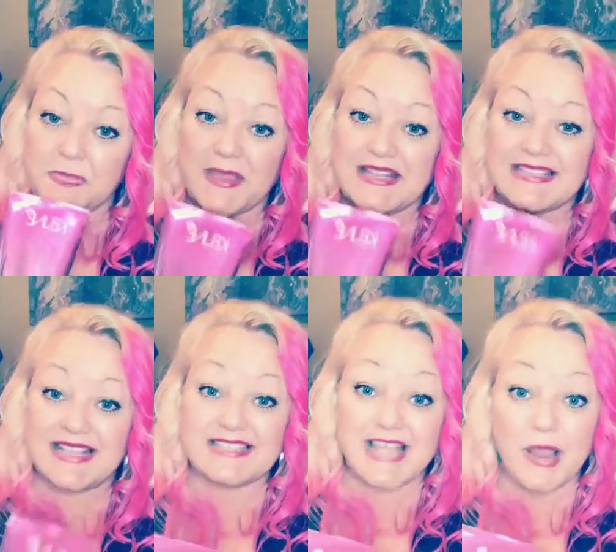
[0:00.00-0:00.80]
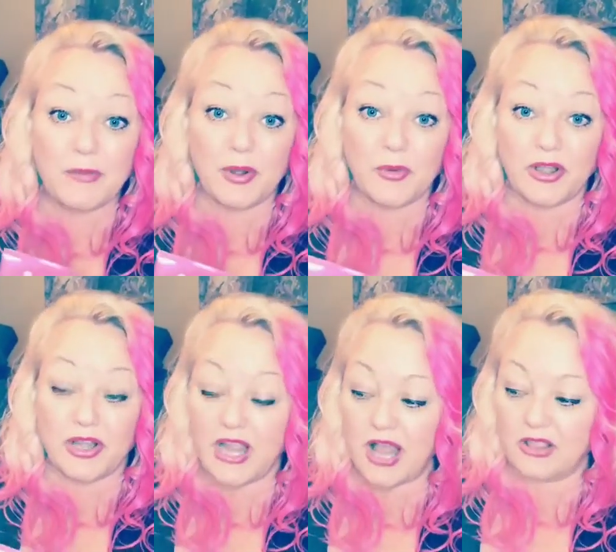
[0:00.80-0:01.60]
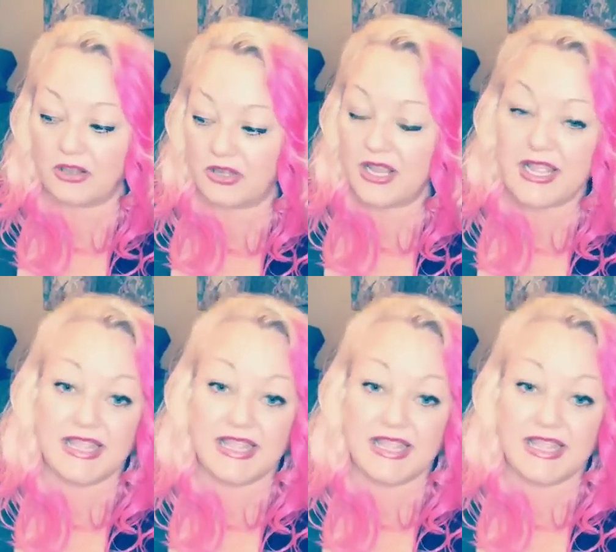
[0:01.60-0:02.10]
It is a temporary color.